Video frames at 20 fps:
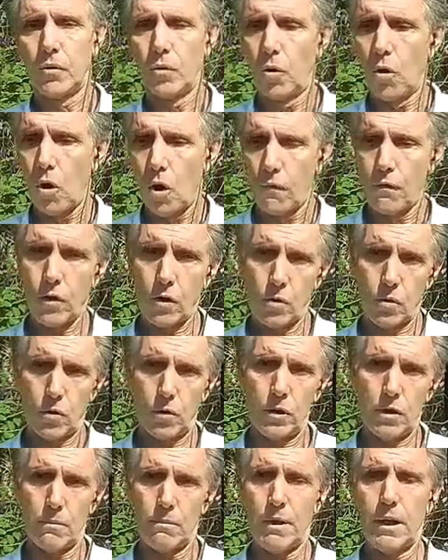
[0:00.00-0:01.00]
You
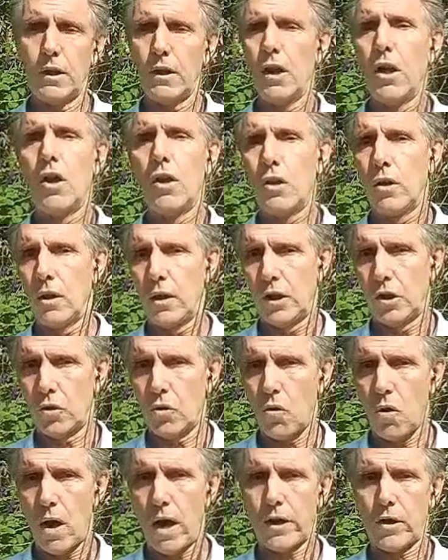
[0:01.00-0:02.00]
overcook the meat,
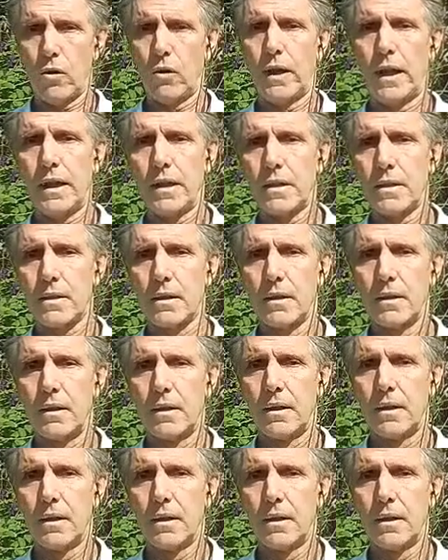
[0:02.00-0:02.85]
it coagulates.